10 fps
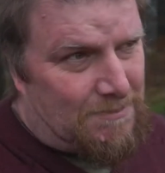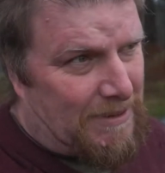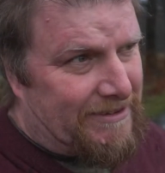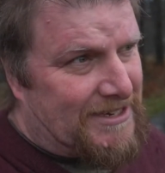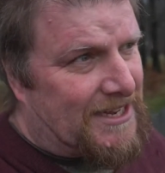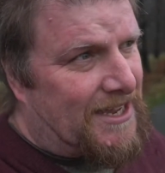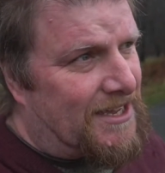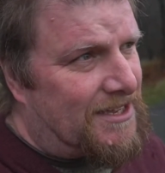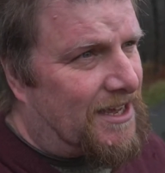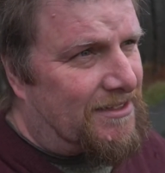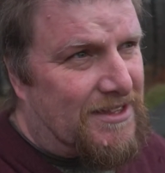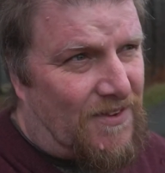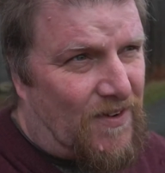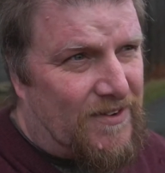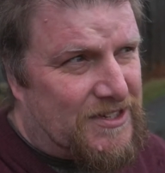buried here. I think there's 5